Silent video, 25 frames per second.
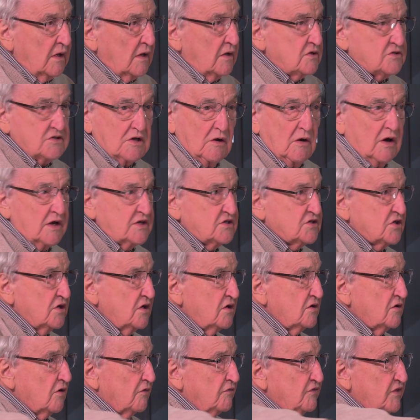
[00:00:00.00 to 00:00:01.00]
So I
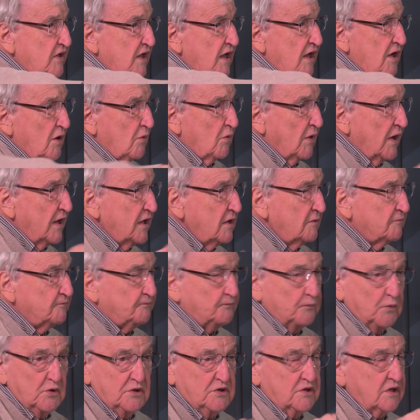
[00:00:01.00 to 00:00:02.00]
turned off the airway
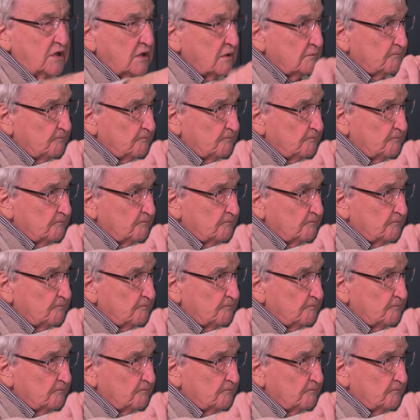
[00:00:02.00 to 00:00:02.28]
with